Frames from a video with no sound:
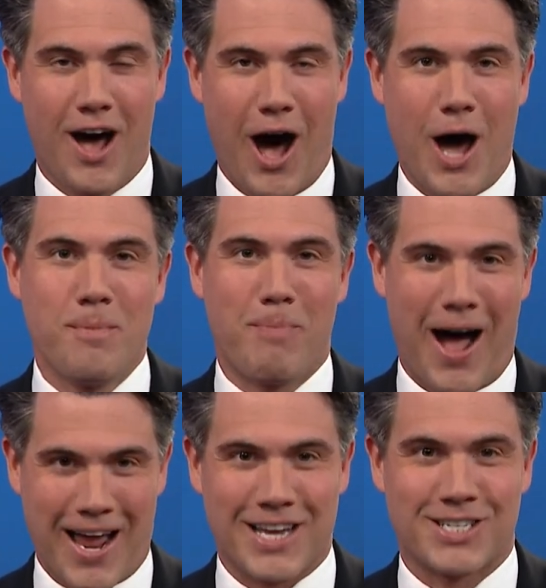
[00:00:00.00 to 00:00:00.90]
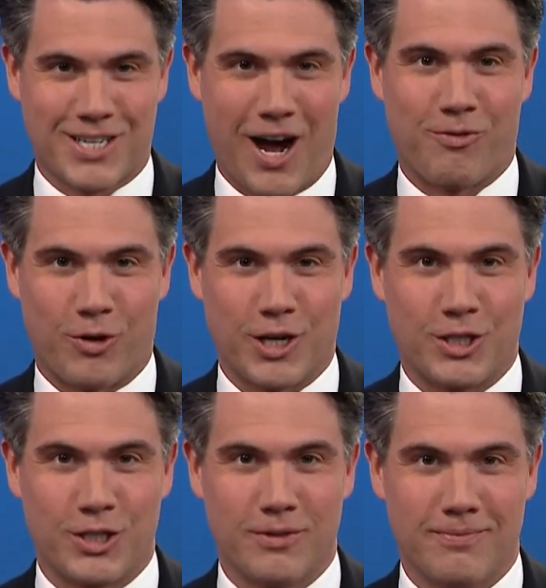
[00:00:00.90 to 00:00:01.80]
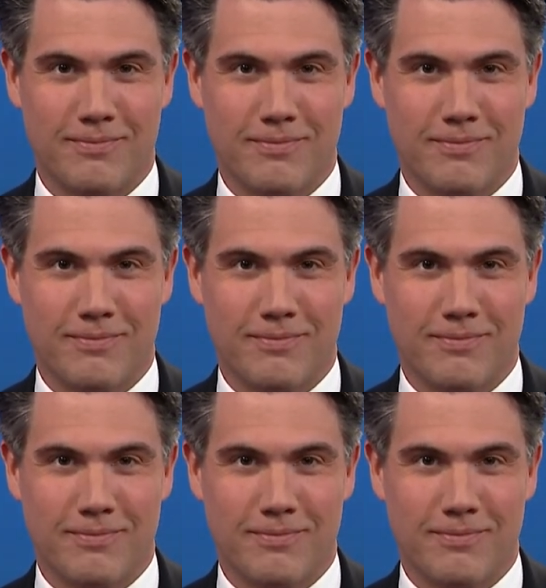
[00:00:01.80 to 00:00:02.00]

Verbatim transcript: unbiased coverage.